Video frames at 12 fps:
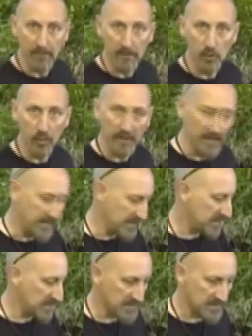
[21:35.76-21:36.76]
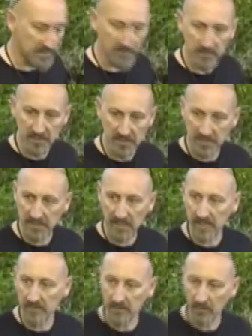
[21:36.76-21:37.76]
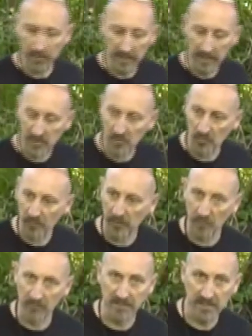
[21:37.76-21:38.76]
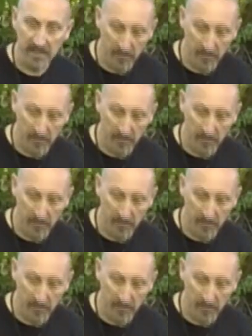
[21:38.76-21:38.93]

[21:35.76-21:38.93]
clear a little bit and it's just just saving on the actual filter